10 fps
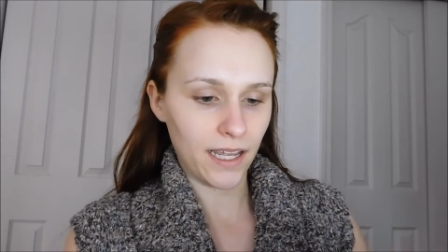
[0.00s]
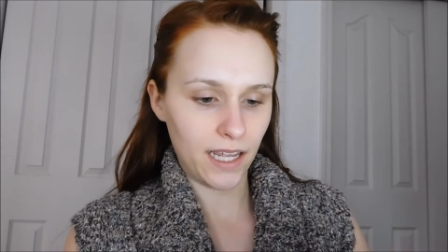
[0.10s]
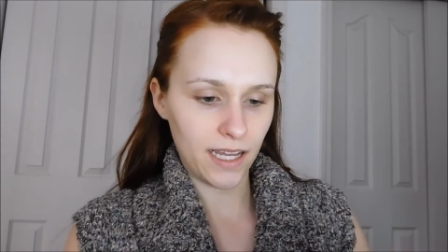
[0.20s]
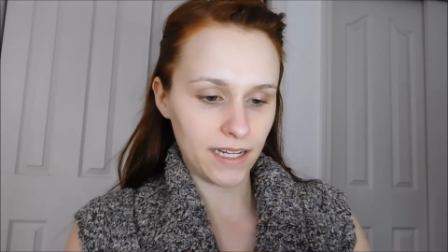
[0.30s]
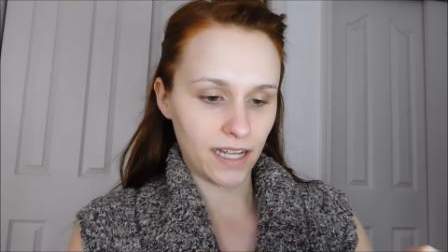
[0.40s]

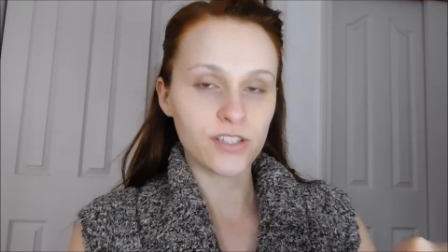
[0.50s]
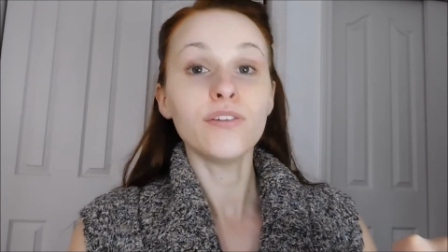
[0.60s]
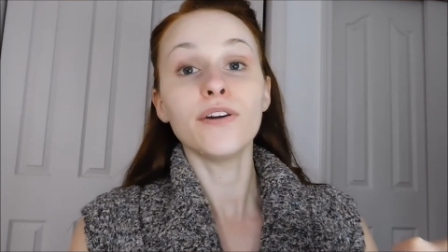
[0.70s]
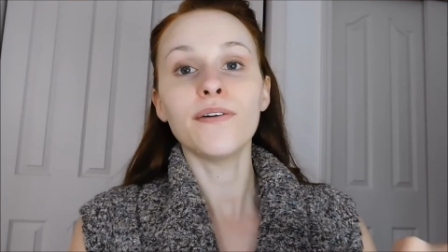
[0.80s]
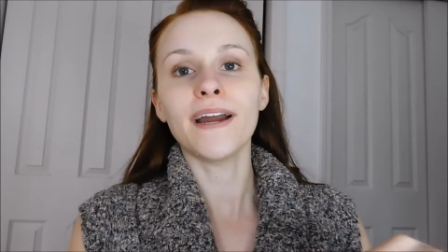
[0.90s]
and as
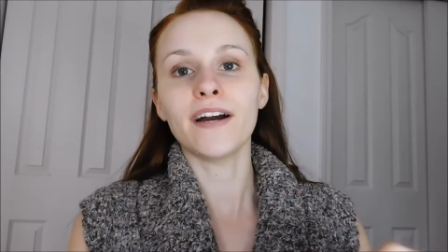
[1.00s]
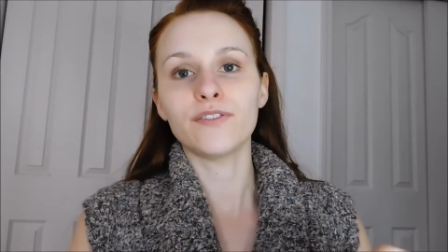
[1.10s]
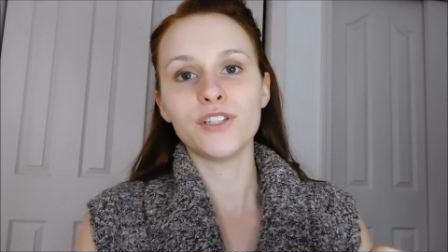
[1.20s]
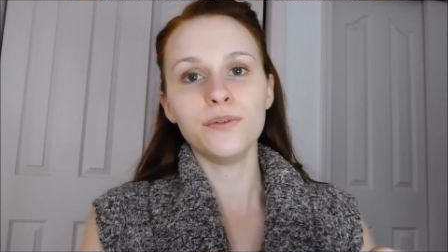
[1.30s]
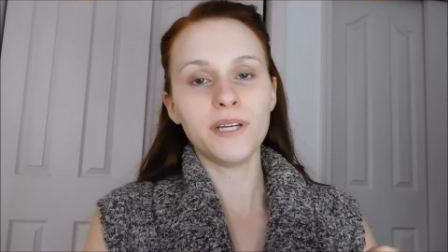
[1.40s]
you know, I
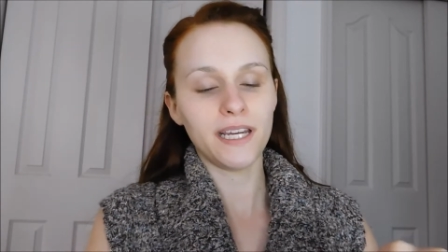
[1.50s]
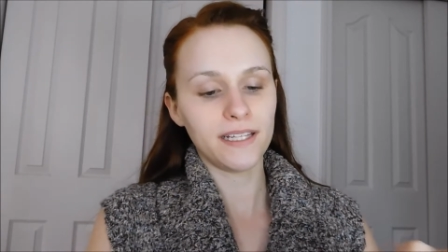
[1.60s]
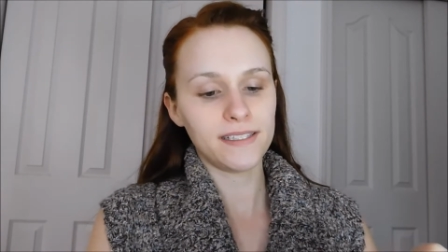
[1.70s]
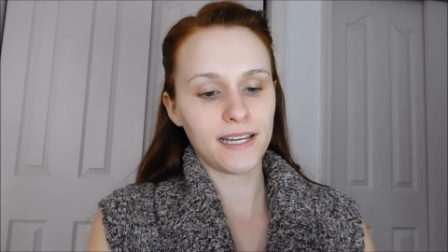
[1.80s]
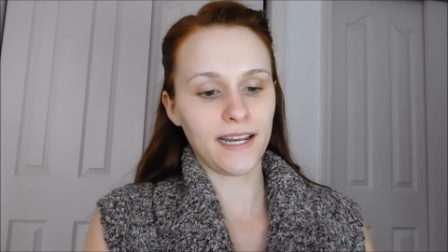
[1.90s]
have two kids.